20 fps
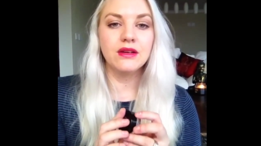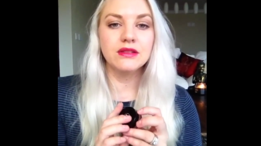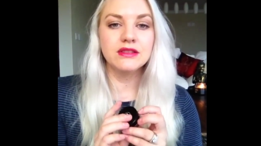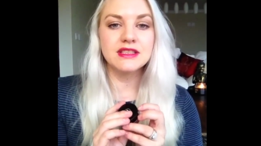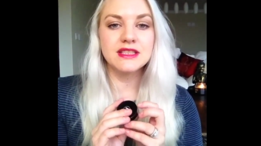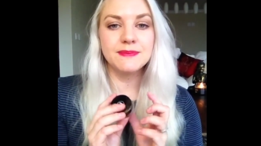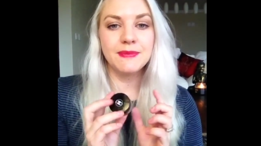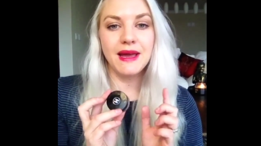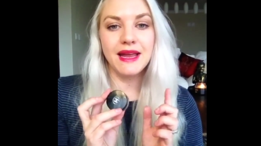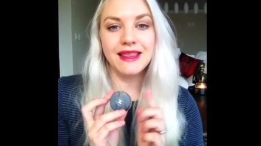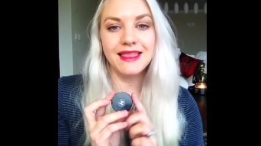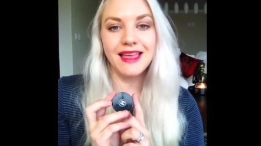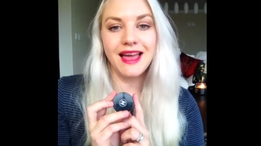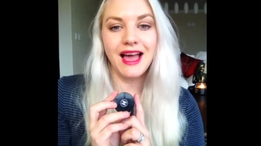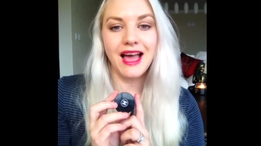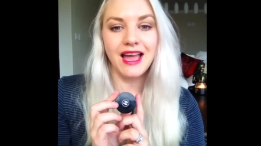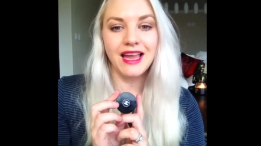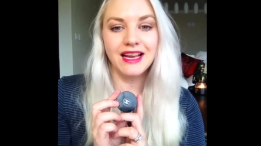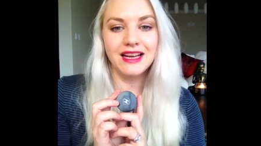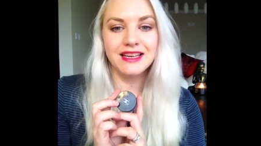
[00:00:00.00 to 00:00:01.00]
despite the
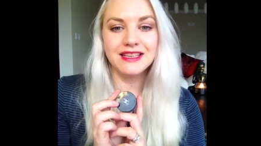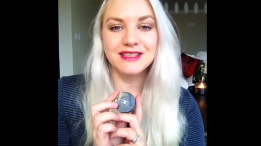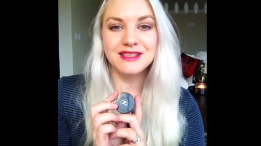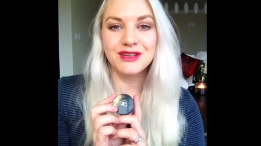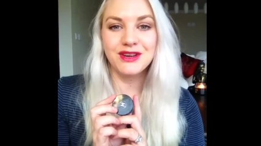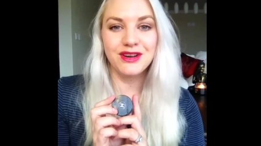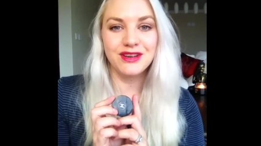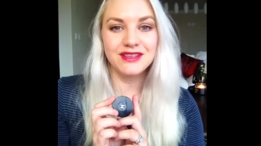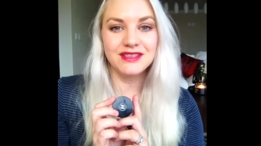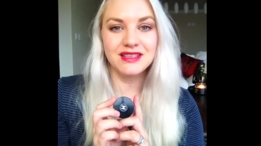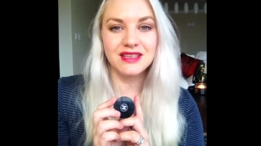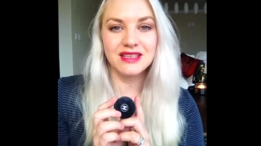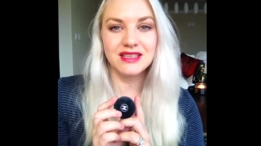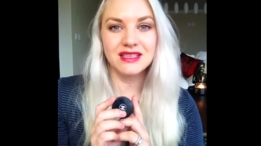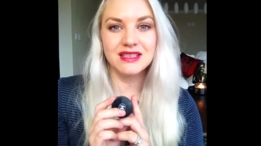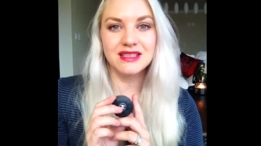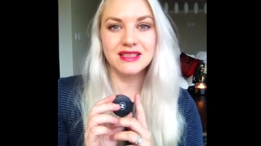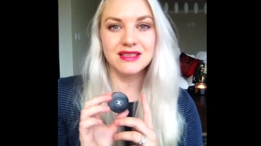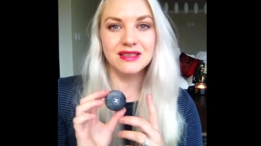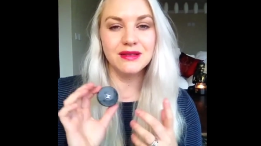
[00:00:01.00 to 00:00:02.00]
high glitter content,
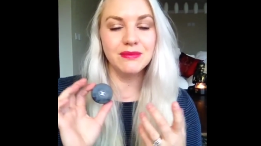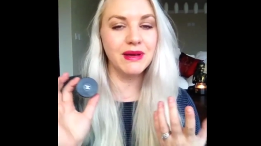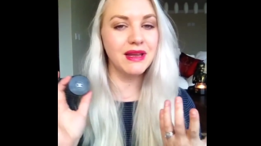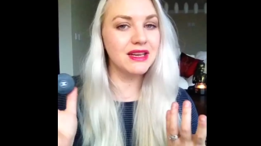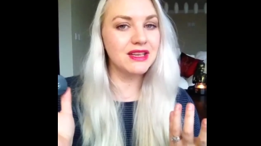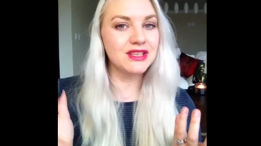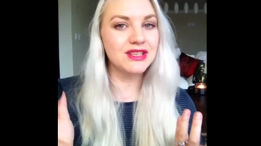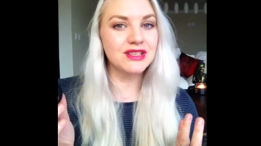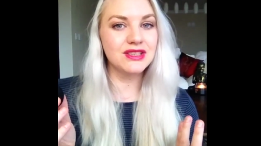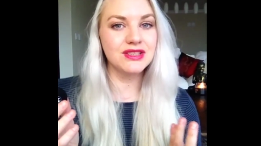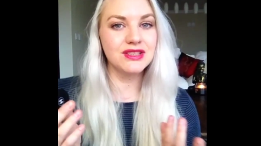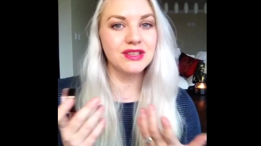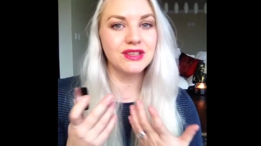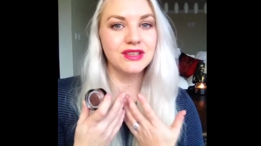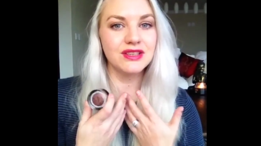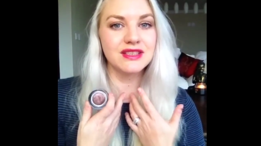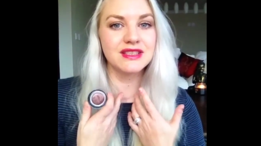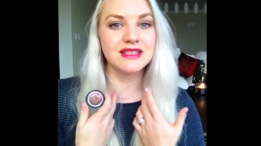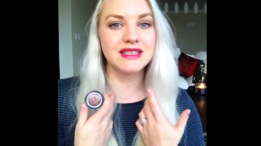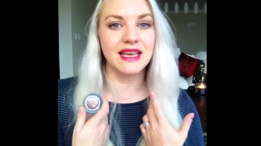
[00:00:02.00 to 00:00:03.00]
it still manages to
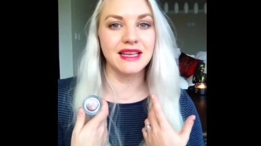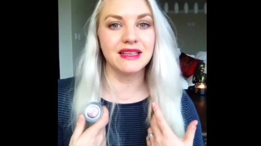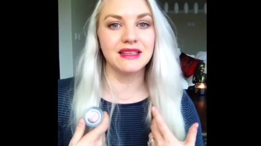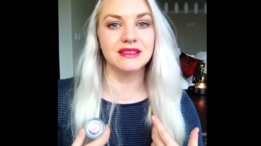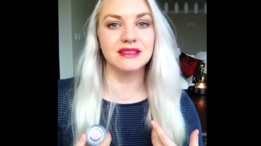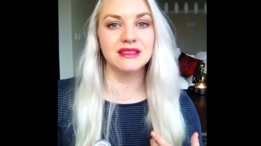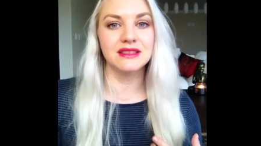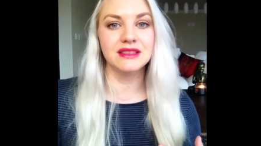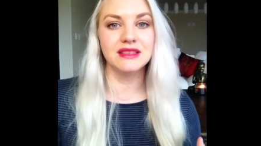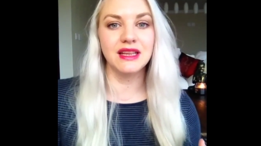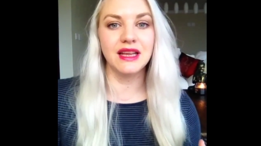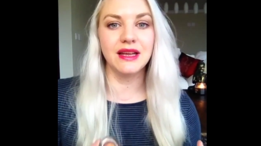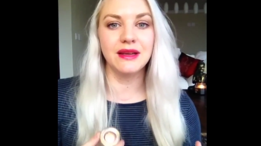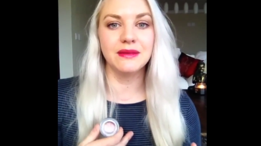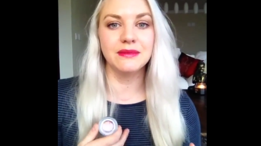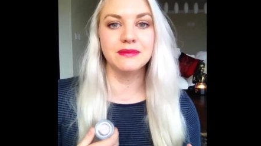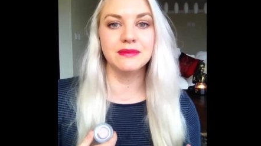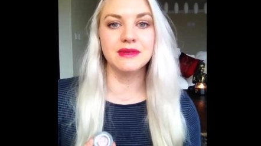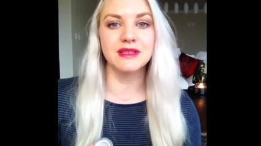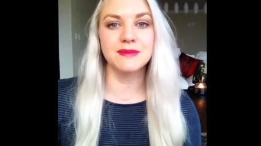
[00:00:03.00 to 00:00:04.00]
look subtle,
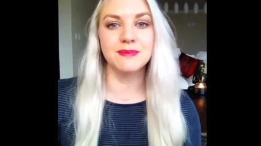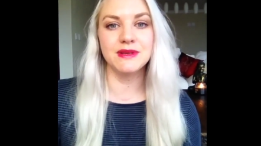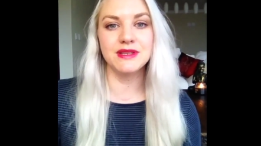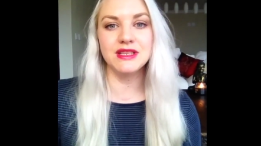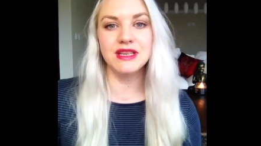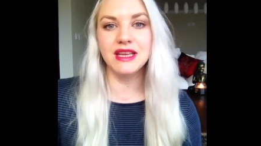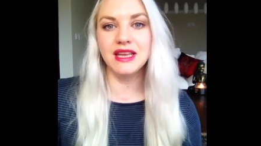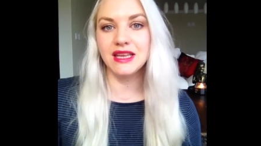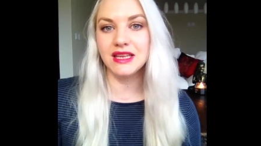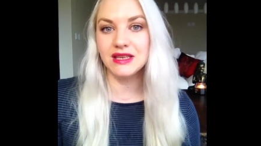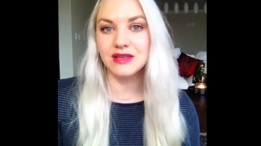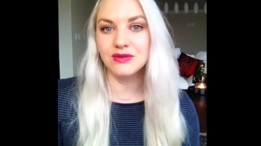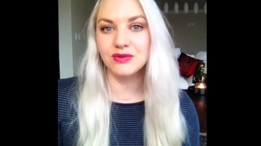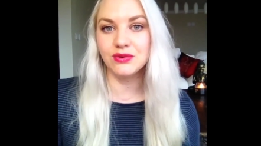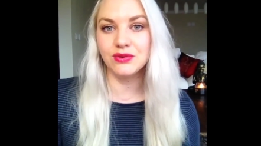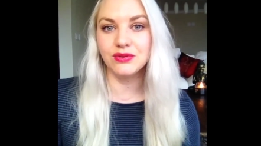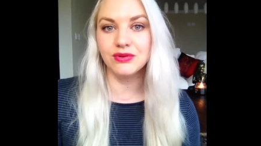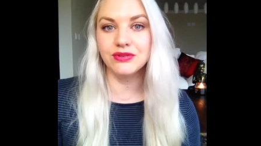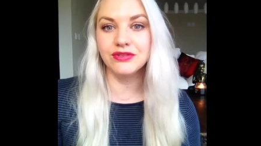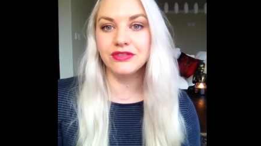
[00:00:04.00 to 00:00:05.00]
especially
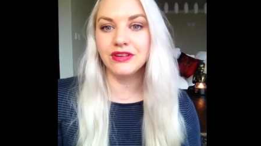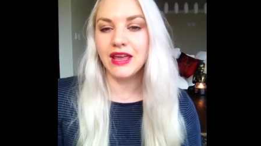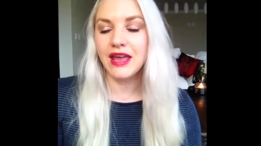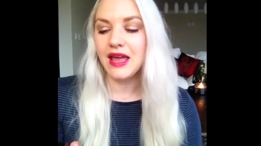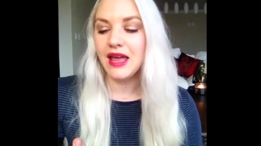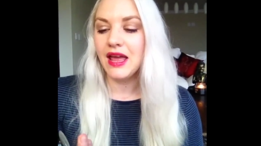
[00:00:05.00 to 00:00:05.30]
indoors.